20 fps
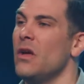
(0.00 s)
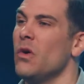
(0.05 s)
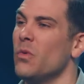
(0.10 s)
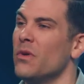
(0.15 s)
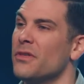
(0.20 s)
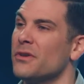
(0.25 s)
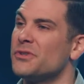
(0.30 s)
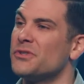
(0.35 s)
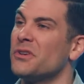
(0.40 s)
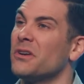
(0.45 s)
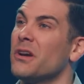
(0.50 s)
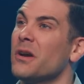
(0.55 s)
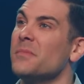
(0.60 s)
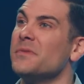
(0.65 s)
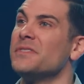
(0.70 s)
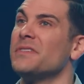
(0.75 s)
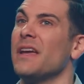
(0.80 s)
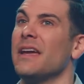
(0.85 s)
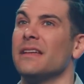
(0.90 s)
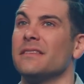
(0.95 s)
with a
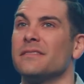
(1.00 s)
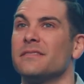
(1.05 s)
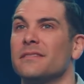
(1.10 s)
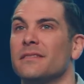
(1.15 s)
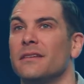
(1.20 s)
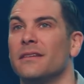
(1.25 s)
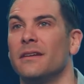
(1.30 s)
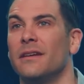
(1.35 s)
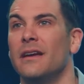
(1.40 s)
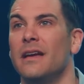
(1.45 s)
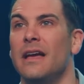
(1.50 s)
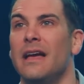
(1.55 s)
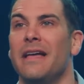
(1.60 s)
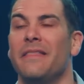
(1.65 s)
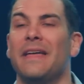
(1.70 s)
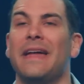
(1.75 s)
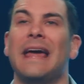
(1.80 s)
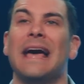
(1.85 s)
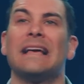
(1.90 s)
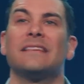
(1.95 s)
circumstance
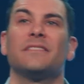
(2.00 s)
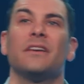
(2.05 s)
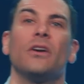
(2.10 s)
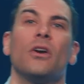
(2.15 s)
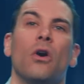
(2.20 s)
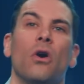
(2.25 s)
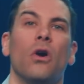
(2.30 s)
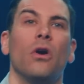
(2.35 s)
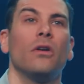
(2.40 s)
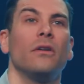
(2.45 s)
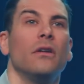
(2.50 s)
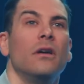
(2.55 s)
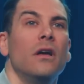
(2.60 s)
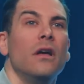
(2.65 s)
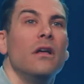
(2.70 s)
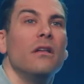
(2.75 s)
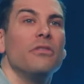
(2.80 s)
that hasn't gone